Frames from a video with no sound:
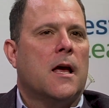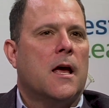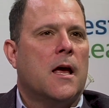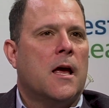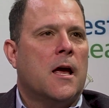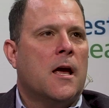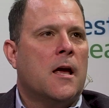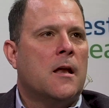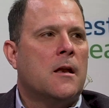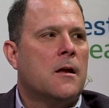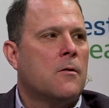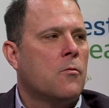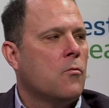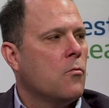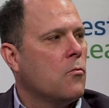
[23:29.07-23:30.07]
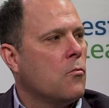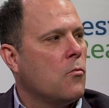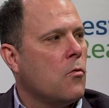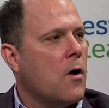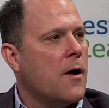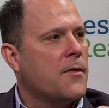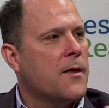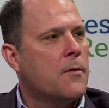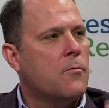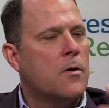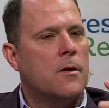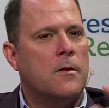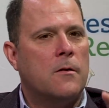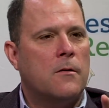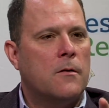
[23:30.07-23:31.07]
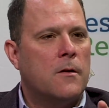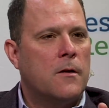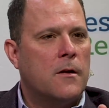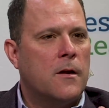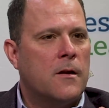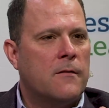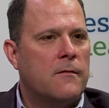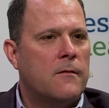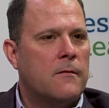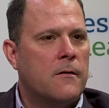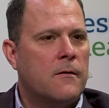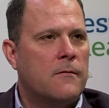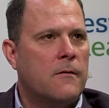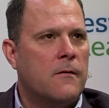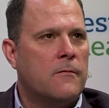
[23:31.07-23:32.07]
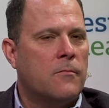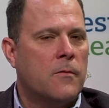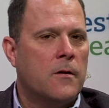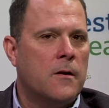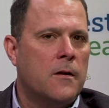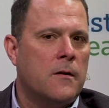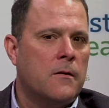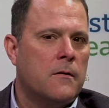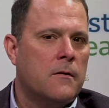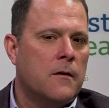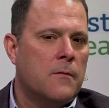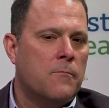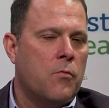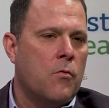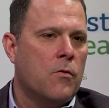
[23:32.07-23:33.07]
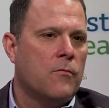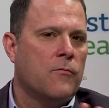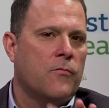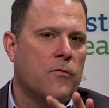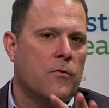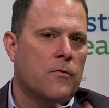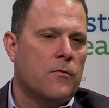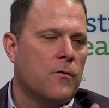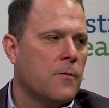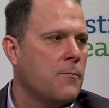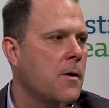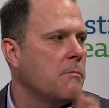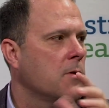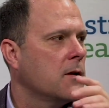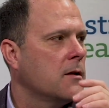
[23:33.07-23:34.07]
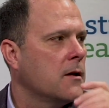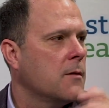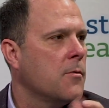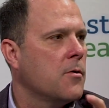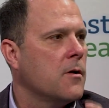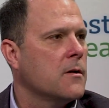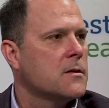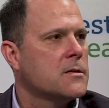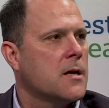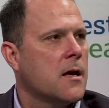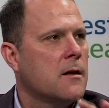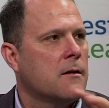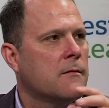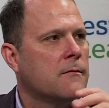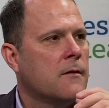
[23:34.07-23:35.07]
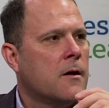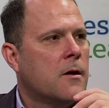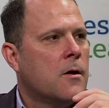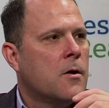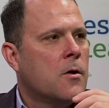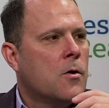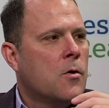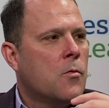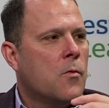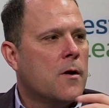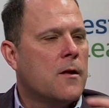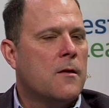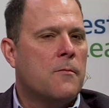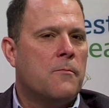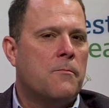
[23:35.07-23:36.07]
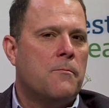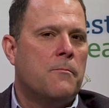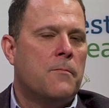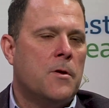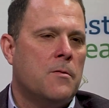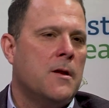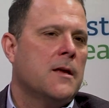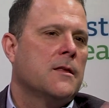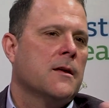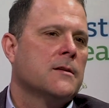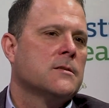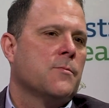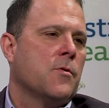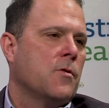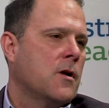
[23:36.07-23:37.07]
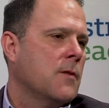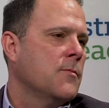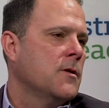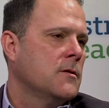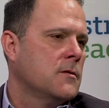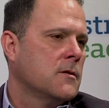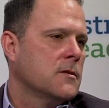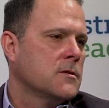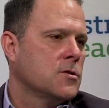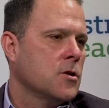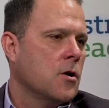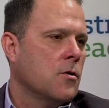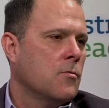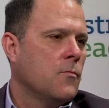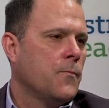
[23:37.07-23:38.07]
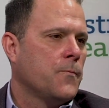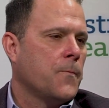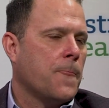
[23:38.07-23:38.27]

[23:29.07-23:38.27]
And I think what is really important for the public to come out and understand is one of the unique things about coming to this show